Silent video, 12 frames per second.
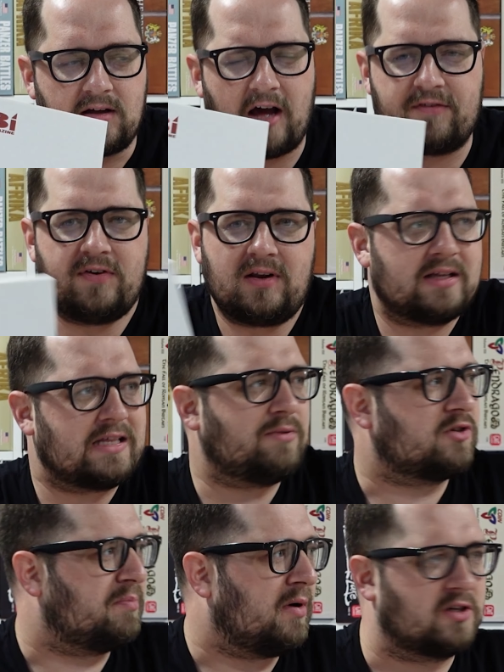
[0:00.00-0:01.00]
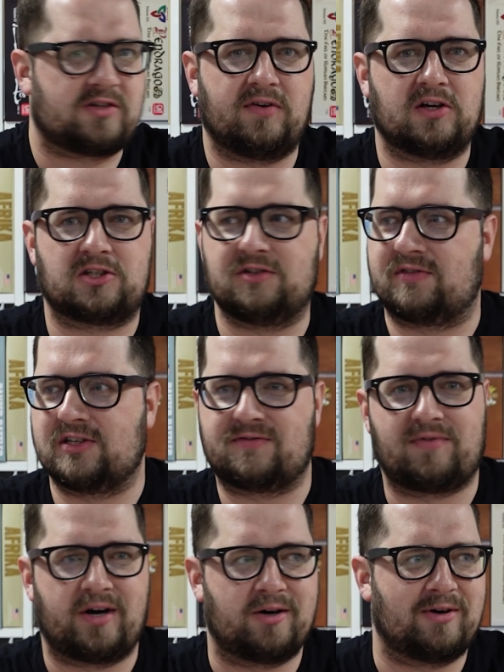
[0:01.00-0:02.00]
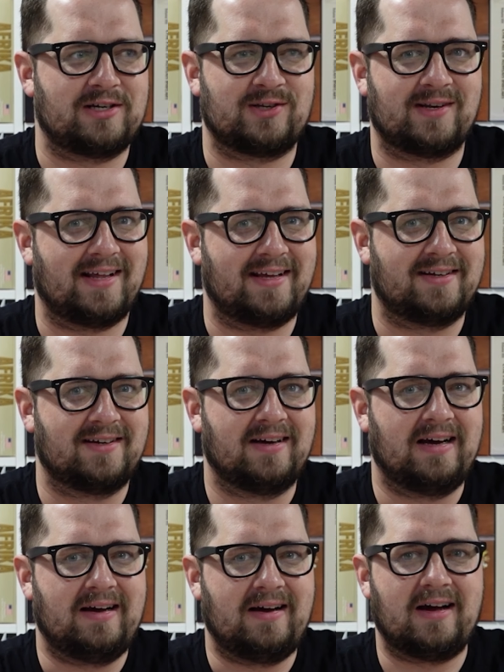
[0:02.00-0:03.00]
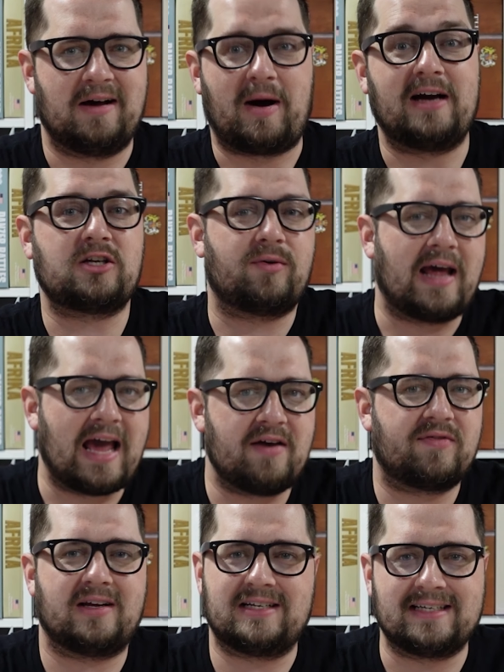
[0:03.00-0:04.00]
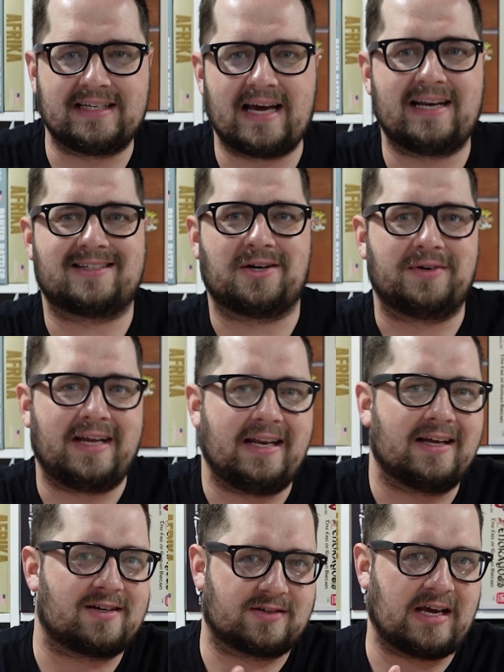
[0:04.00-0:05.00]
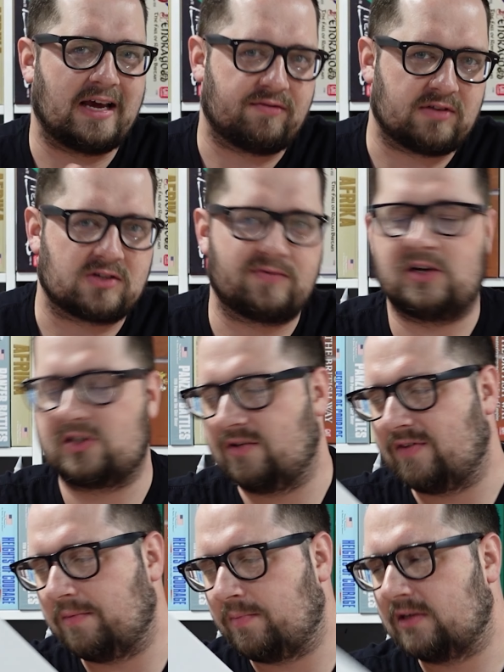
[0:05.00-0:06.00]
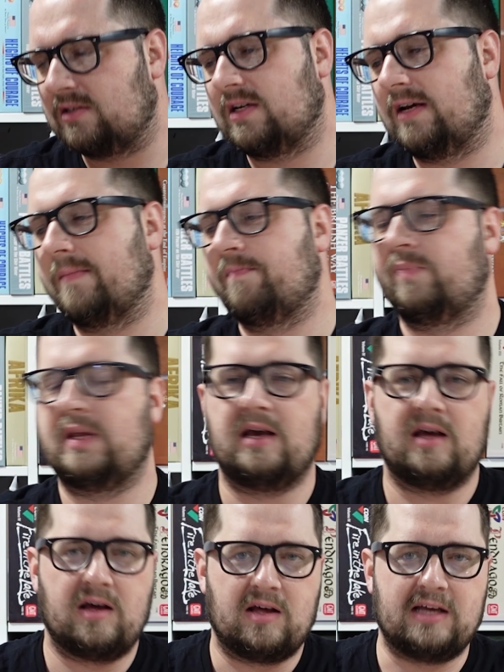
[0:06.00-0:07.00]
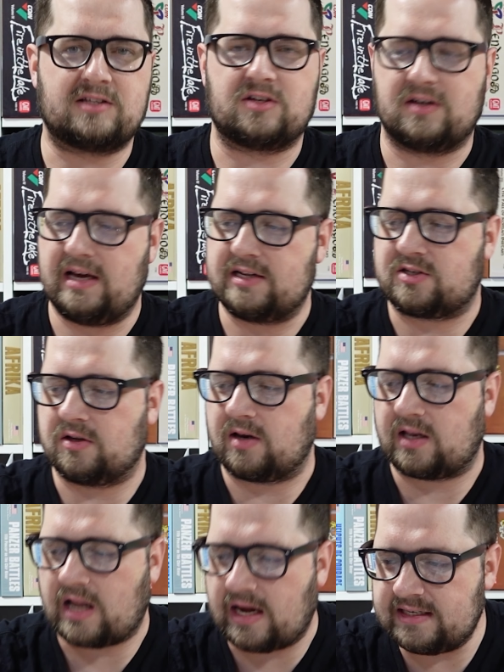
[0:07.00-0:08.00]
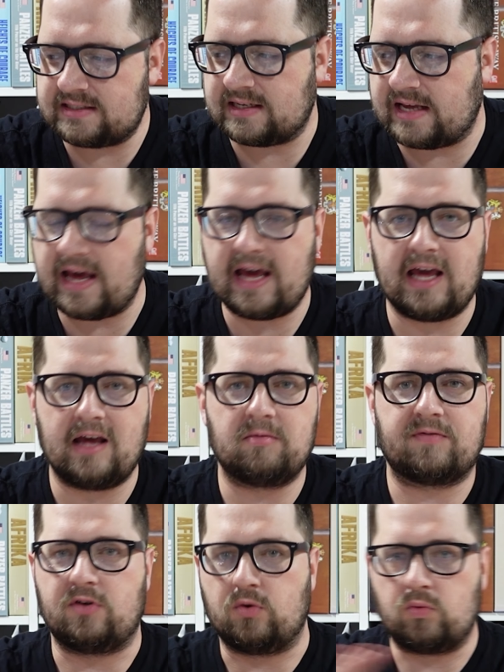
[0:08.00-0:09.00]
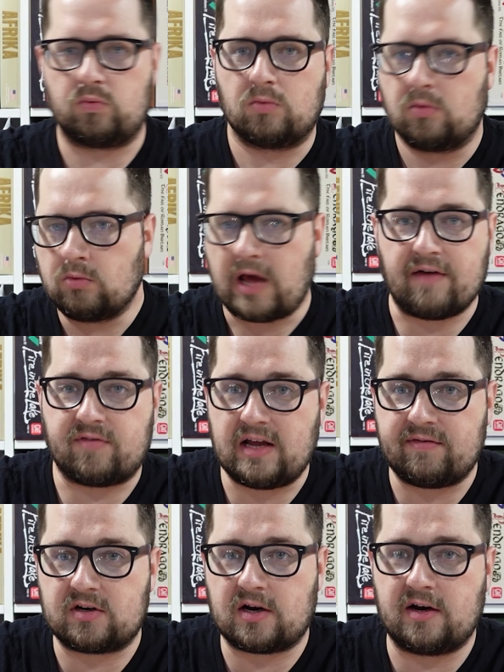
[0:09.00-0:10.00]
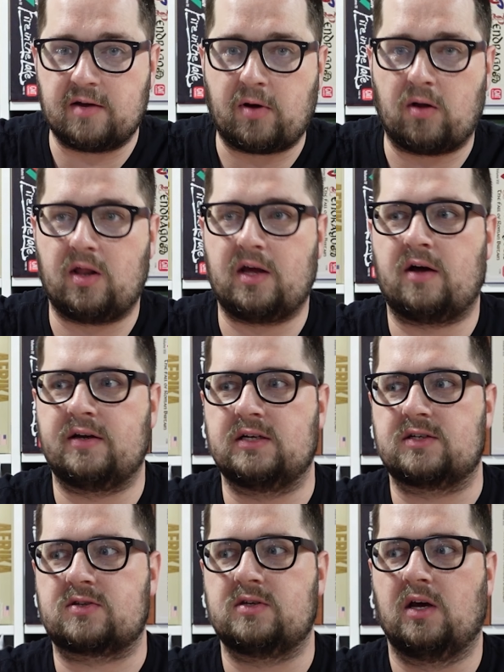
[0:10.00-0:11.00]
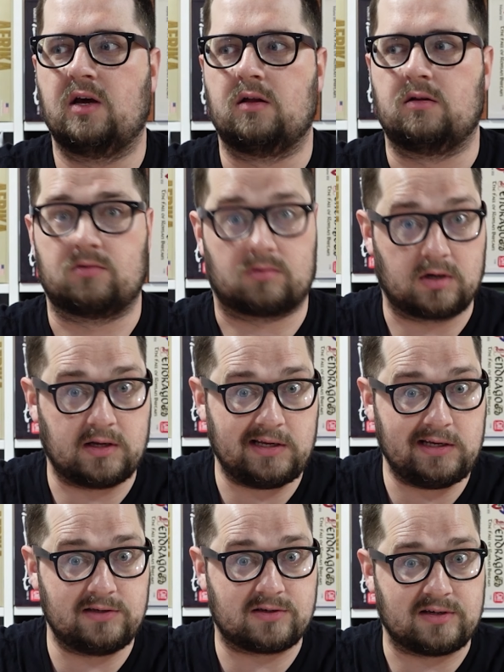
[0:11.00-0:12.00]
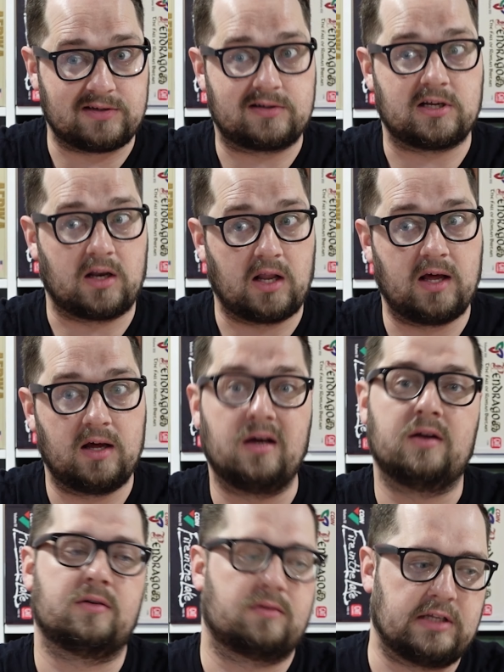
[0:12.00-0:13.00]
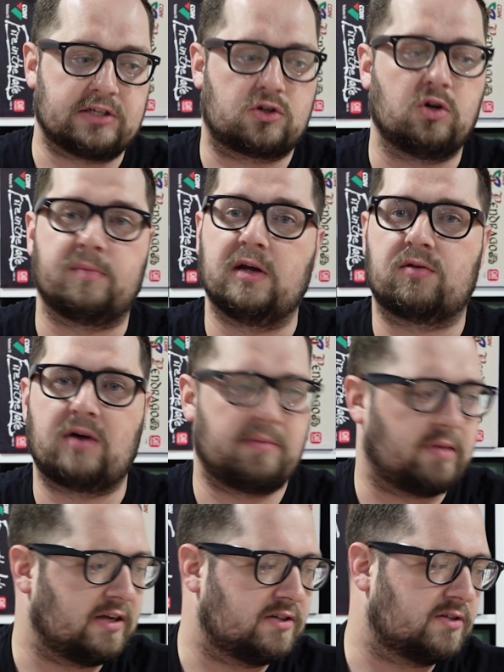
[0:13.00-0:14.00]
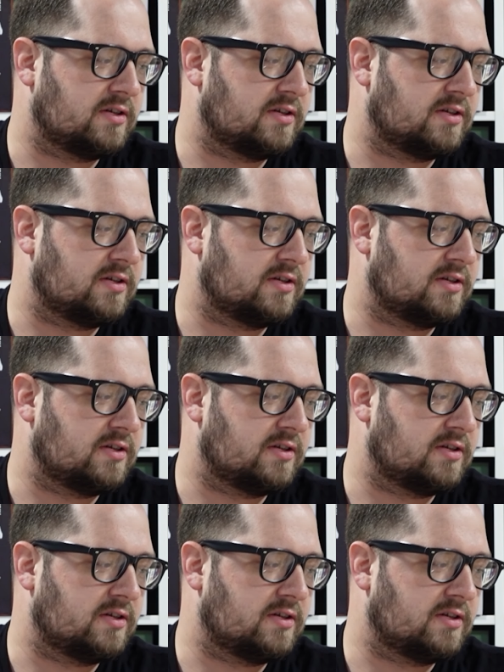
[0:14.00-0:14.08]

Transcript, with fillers: I feel like there was a boxed version of this very recently. Um, I don't have it, I didn't get it, don't need it because I have this version of it, but uh, it's, a, it's a light game if you haven't ever done Napoleonics, really easy to learn. This could be a great place to